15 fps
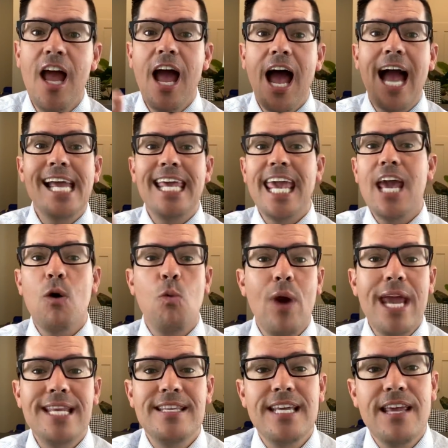I can't
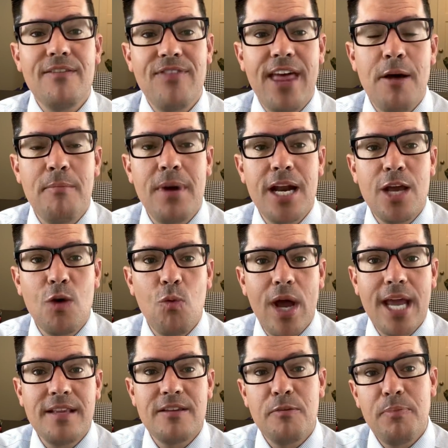wait to give that money
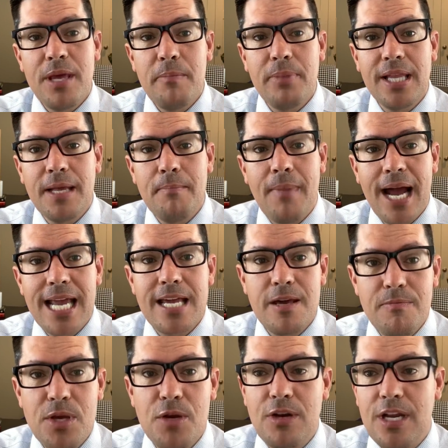away to people in my
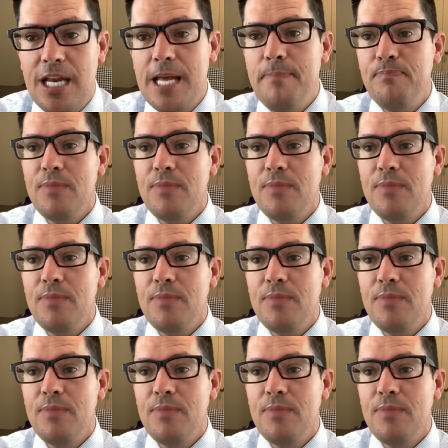community.